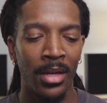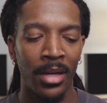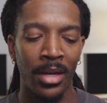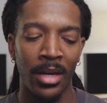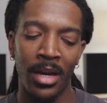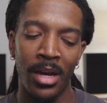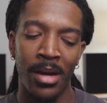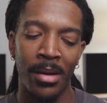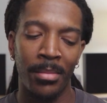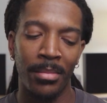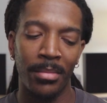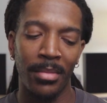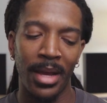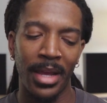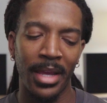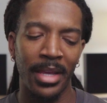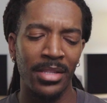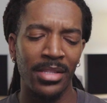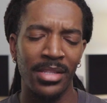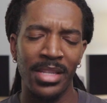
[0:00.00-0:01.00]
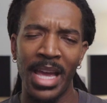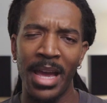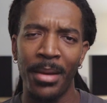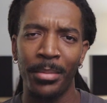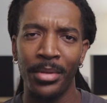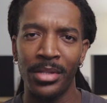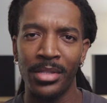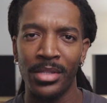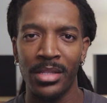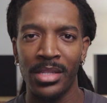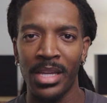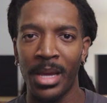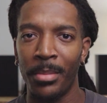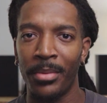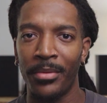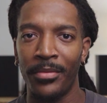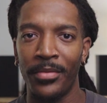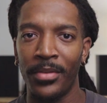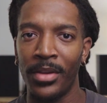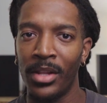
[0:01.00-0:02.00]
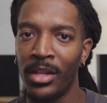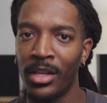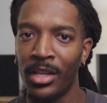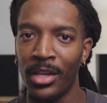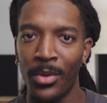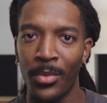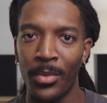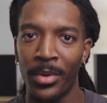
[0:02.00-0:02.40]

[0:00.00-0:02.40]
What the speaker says: like establish the type of feeling you